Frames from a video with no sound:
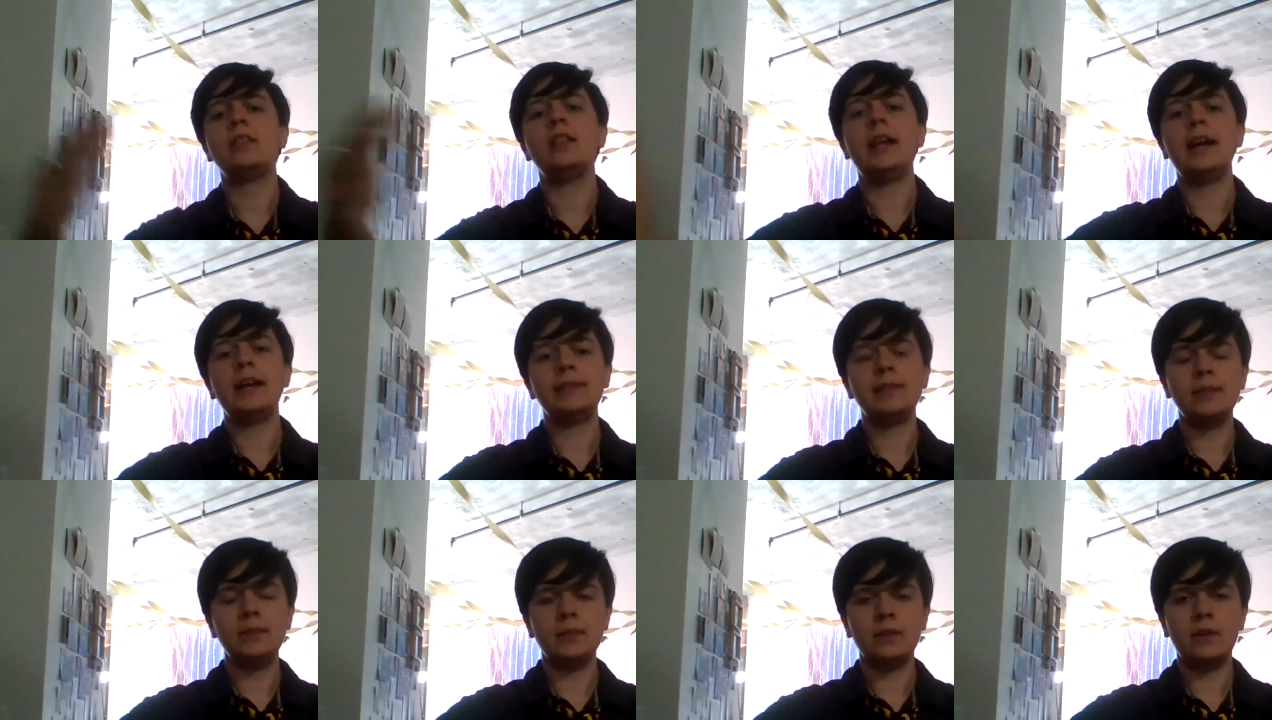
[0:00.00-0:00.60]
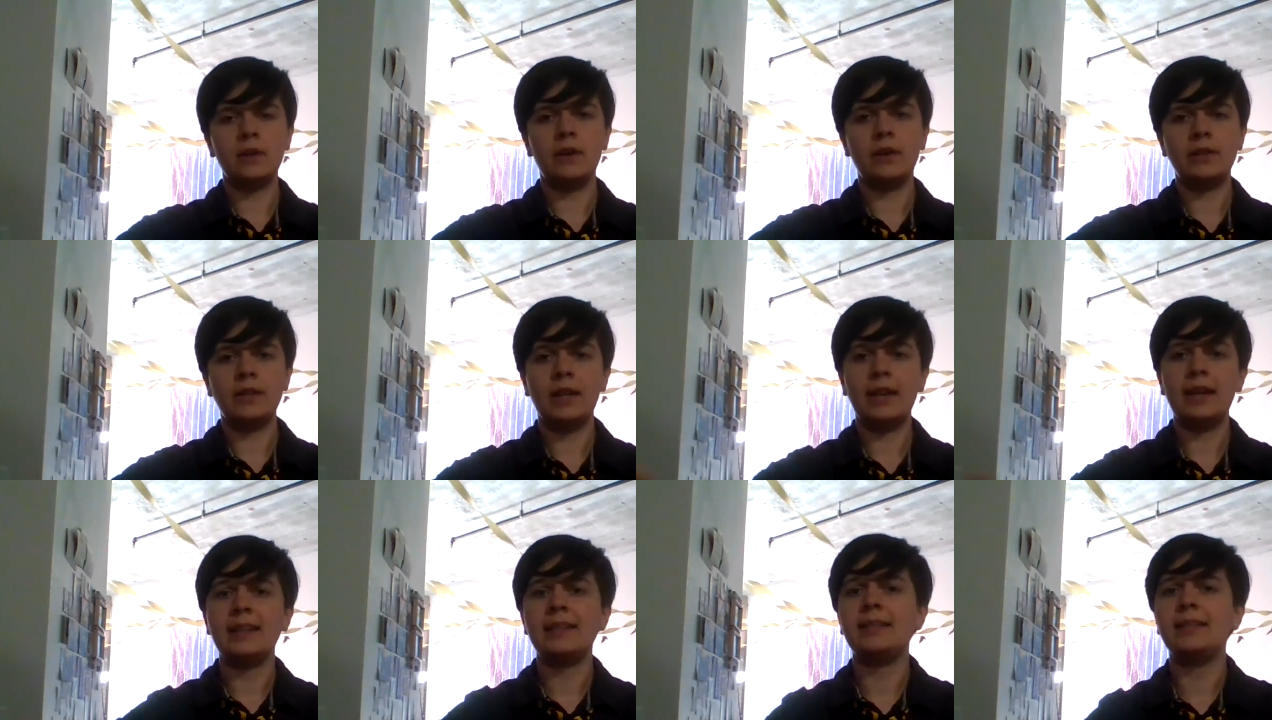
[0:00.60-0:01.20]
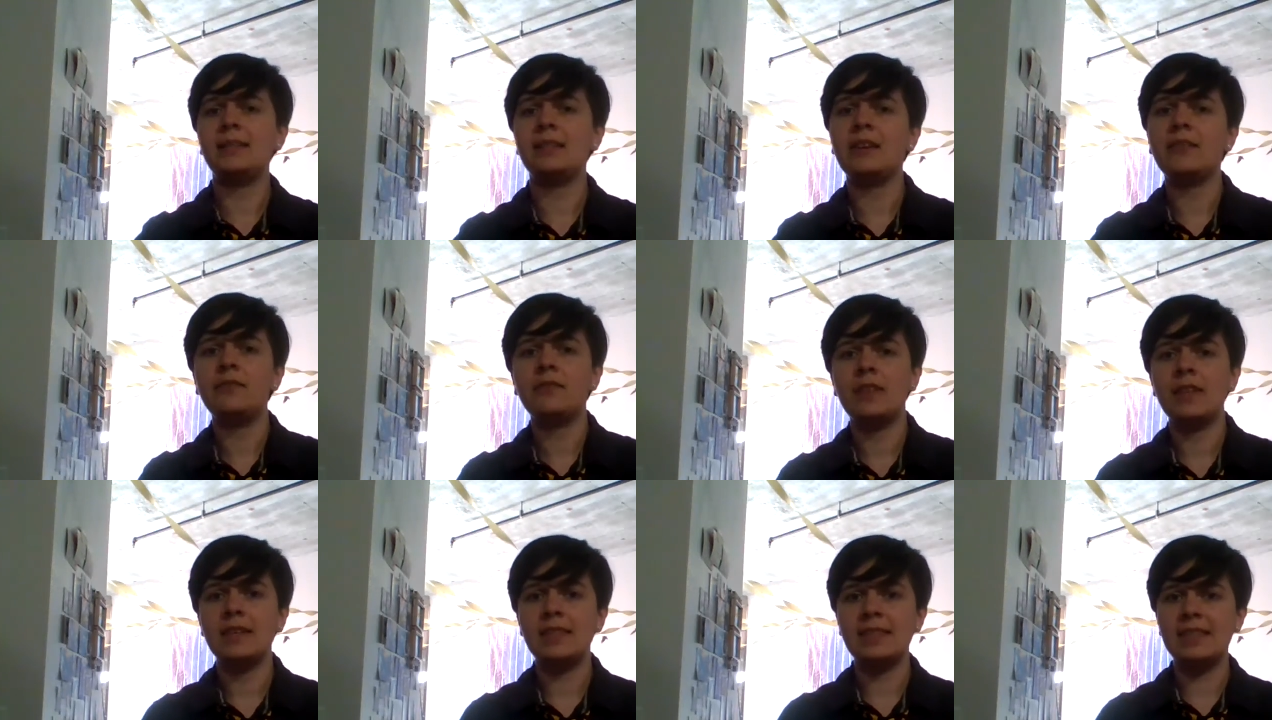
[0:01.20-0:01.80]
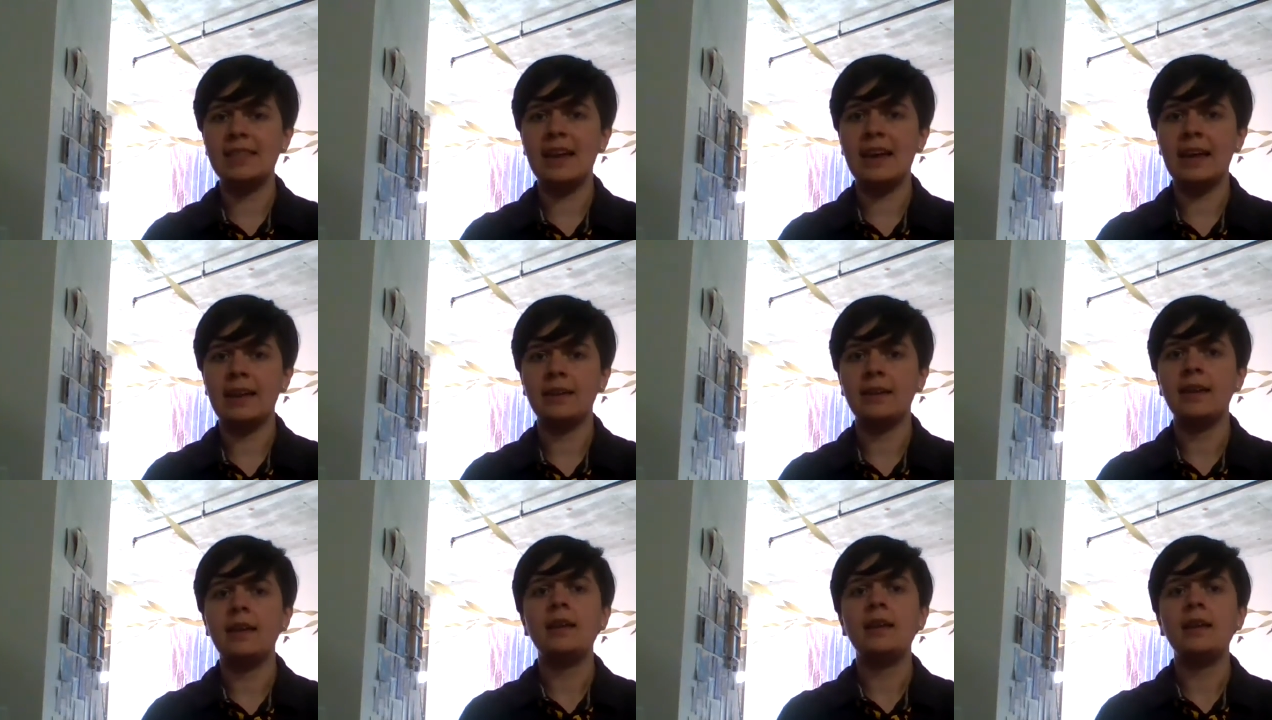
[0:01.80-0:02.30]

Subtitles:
classes are online, stuff like that.